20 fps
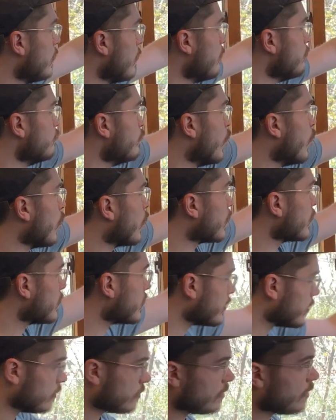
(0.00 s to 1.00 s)
more
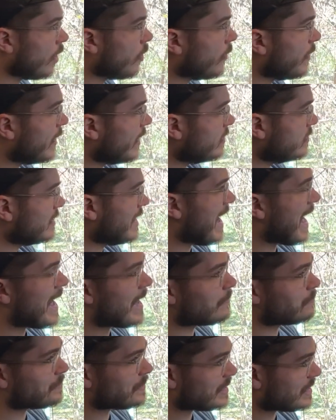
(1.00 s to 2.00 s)
low end
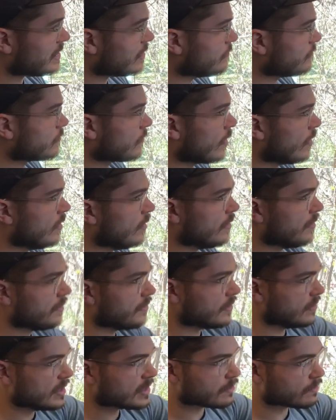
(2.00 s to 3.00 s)
at me
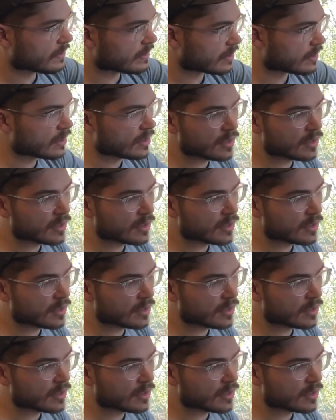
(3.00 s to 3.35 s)
than this one.